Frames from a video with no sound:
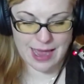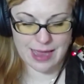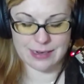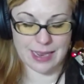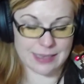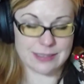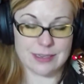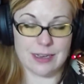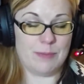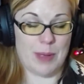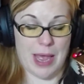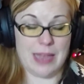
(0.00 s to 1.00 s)
and that's
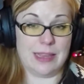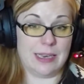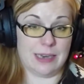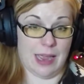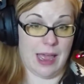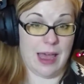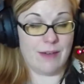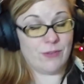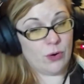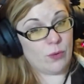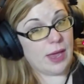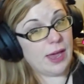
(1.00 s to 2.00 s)
not a bad thing to have,
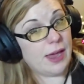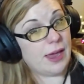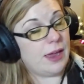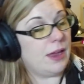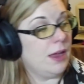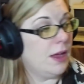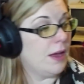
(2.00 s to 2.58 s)
okay.